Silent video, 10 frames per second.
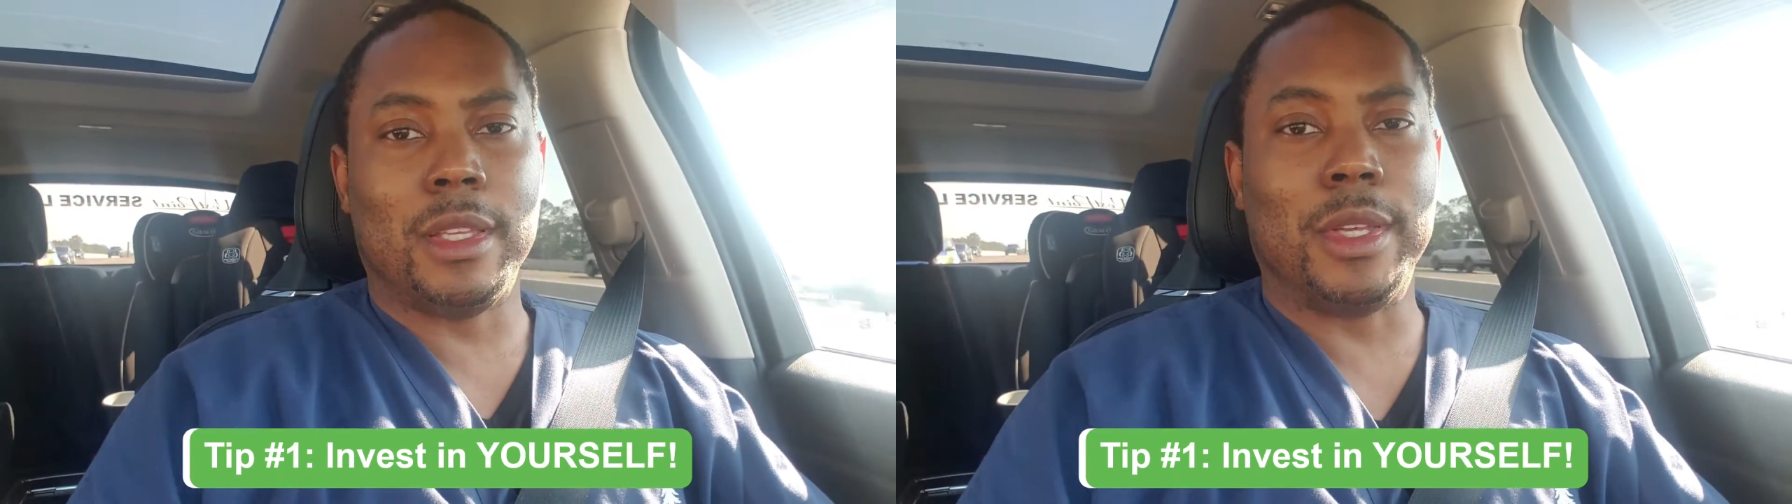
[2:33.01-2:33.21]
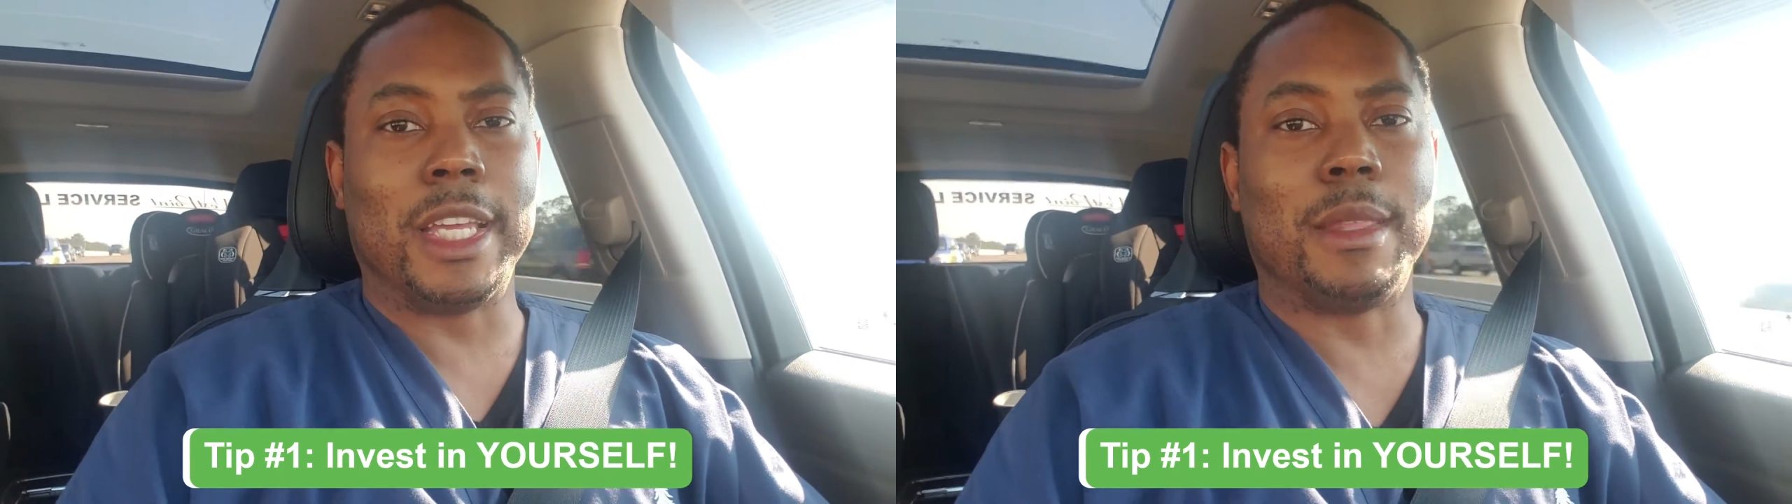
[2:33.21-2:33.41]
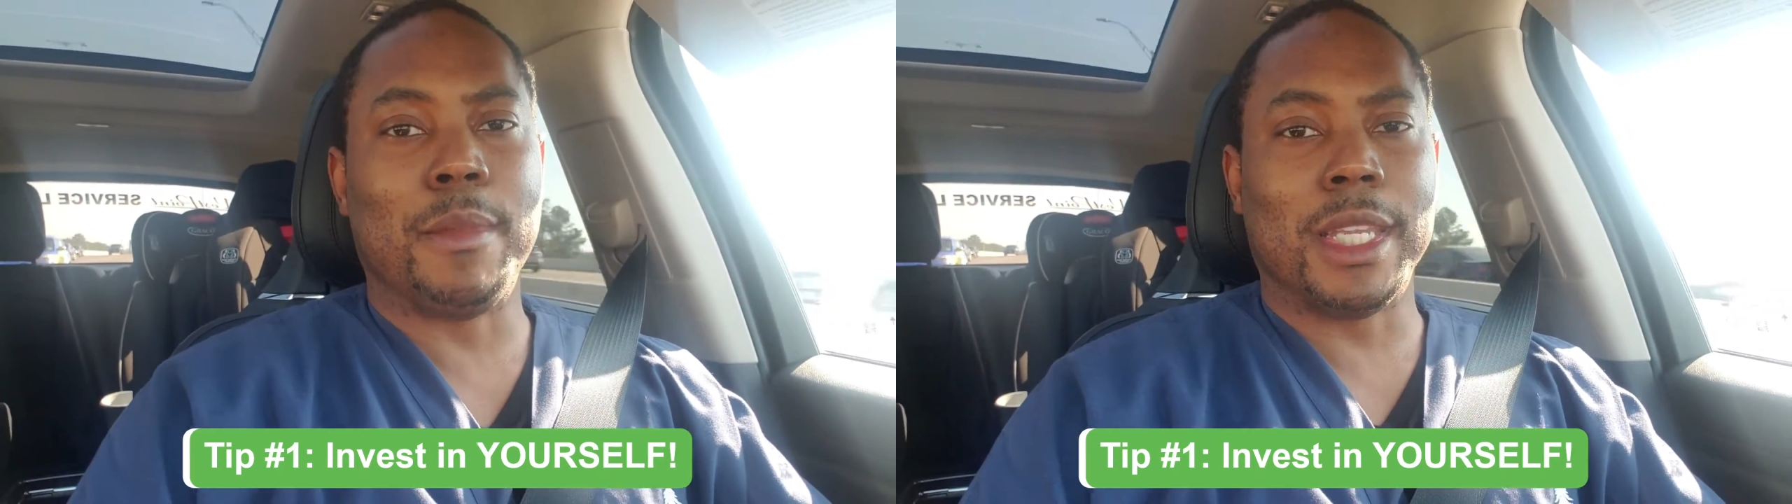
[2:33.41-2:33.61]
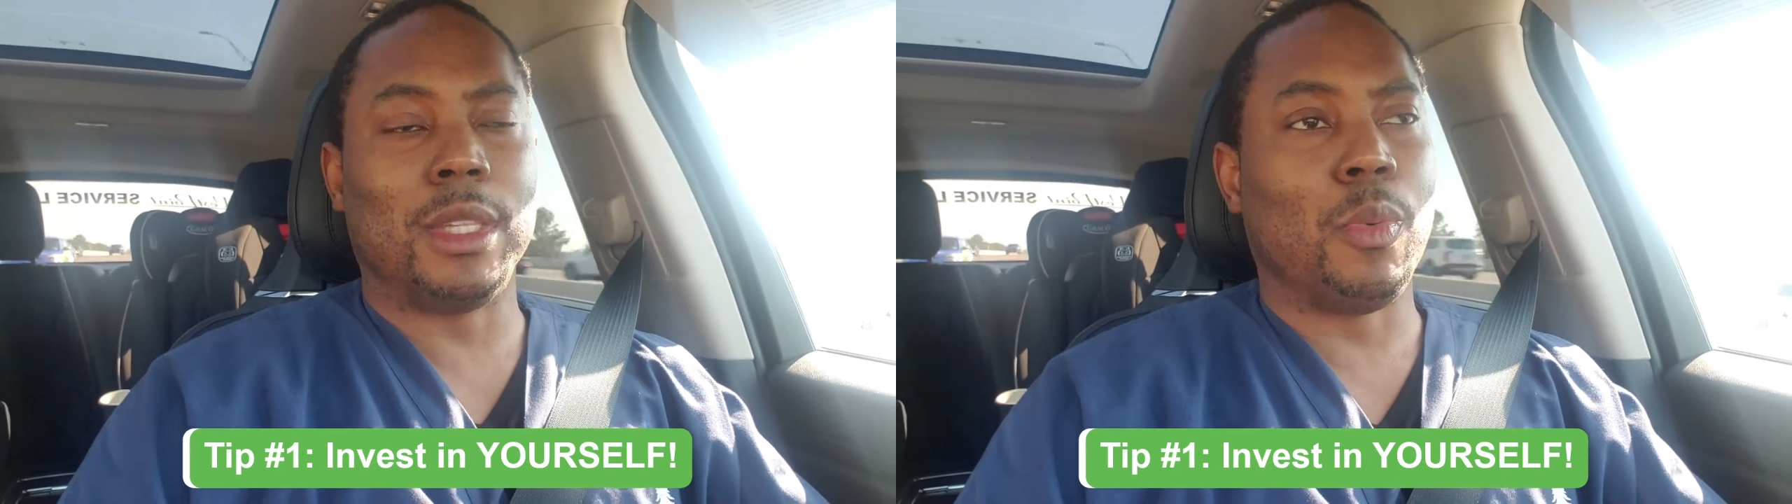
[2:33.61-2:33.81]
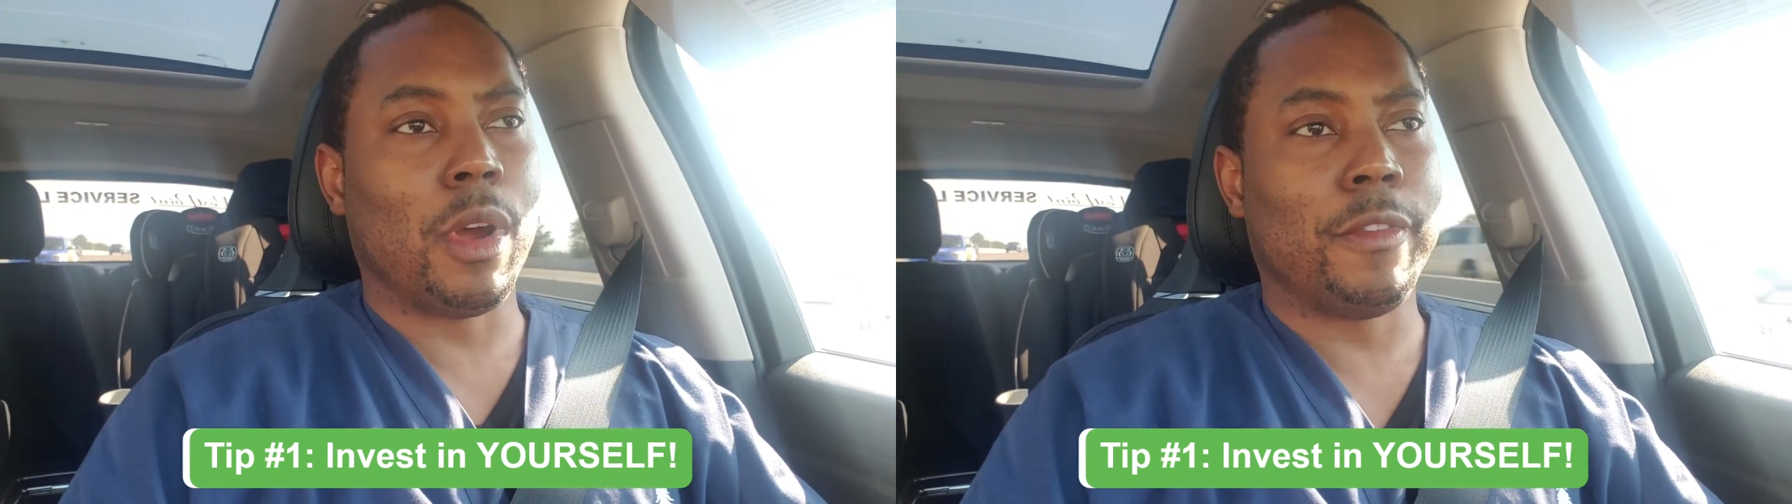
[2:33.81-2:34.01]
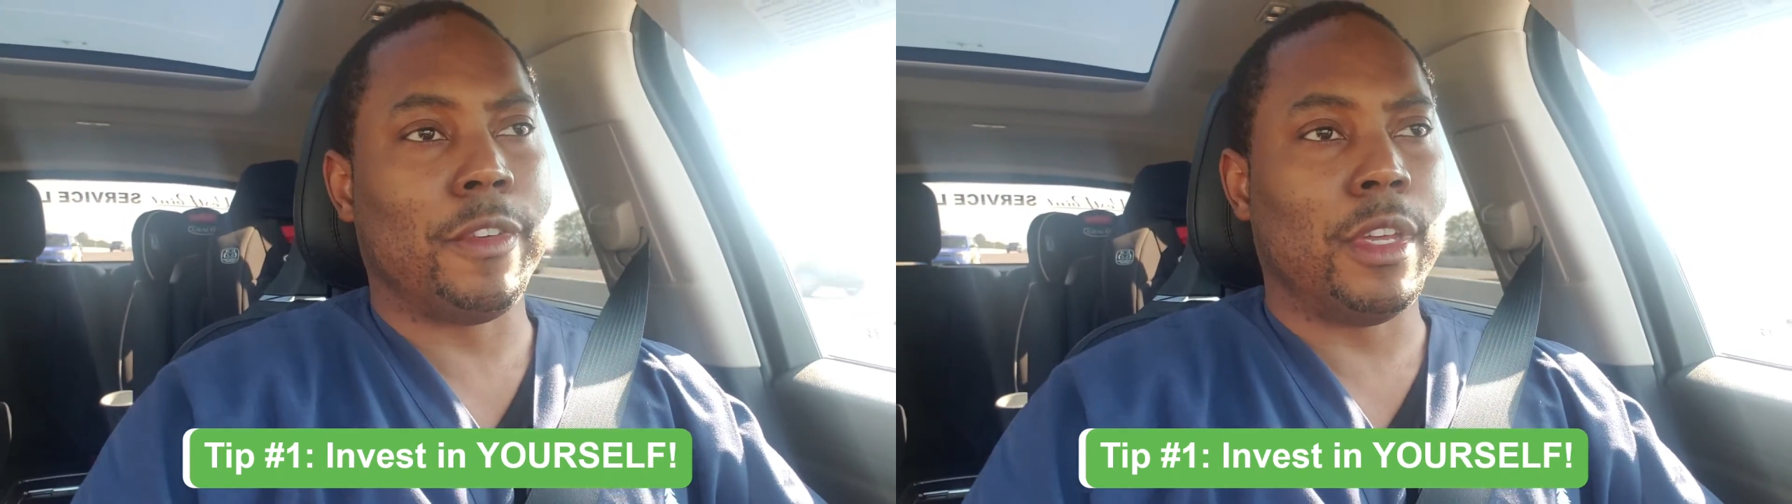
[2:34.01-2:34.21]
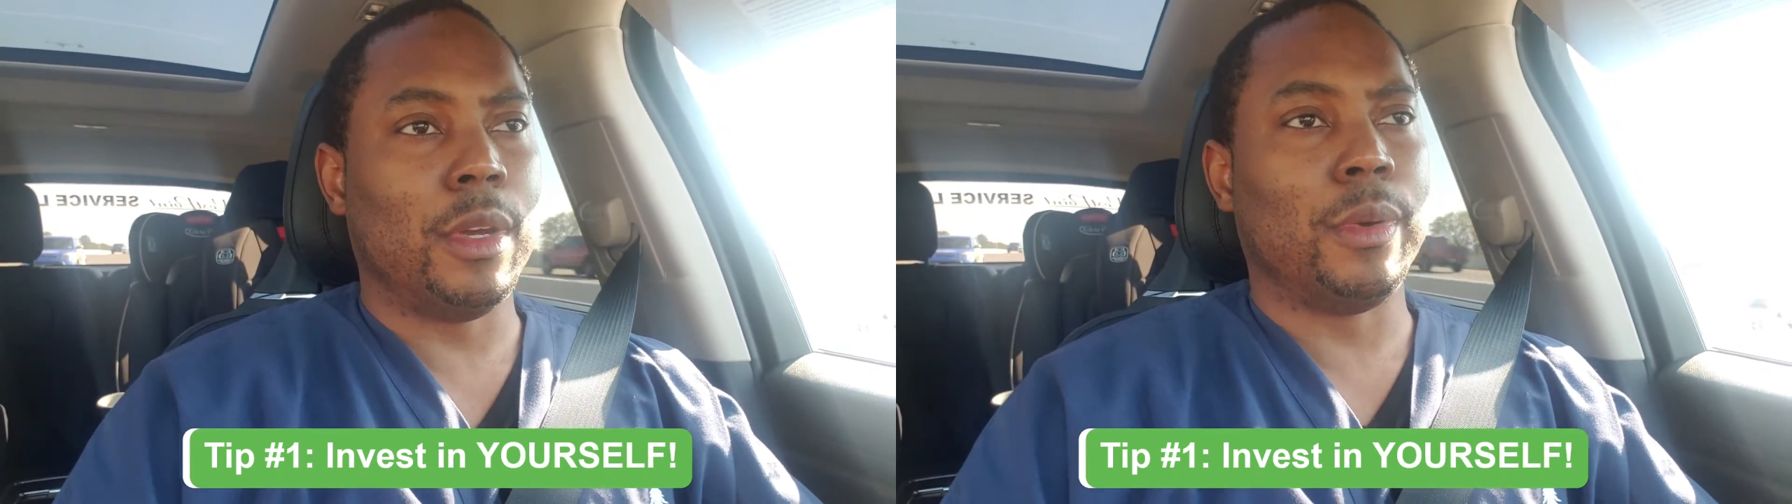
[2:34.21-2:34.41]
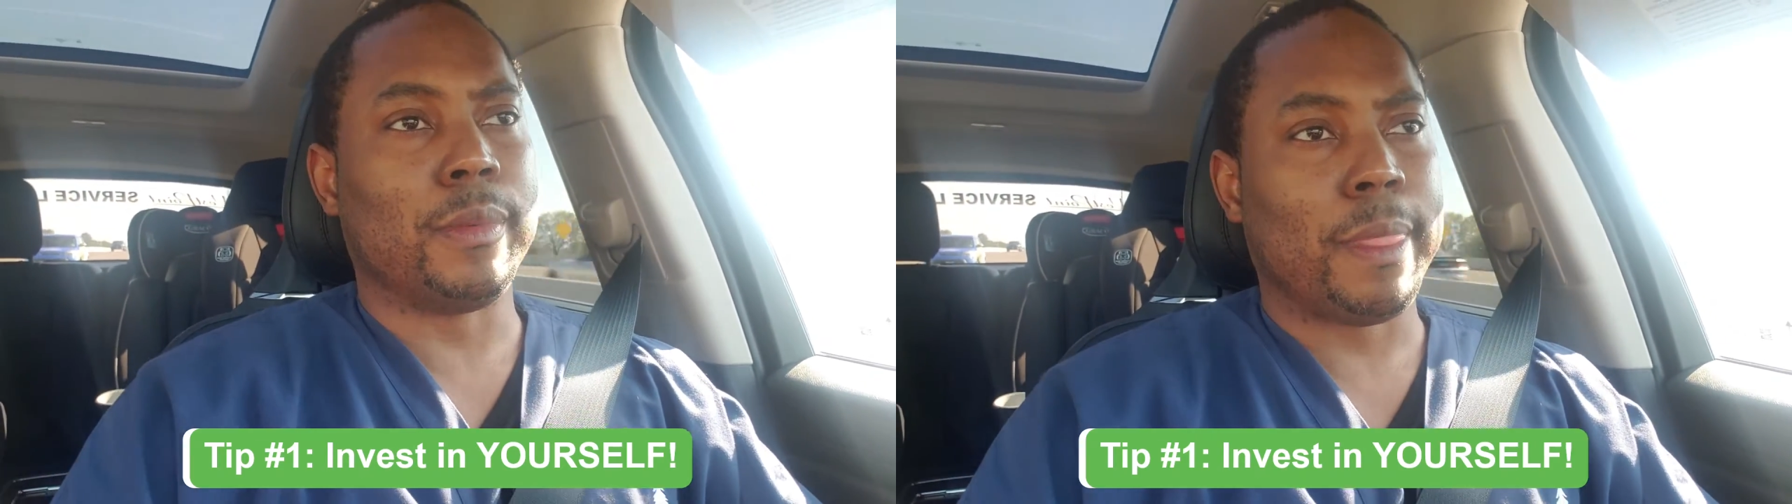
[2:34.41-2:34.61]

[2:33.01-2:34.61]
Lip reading: you get the money to work for you.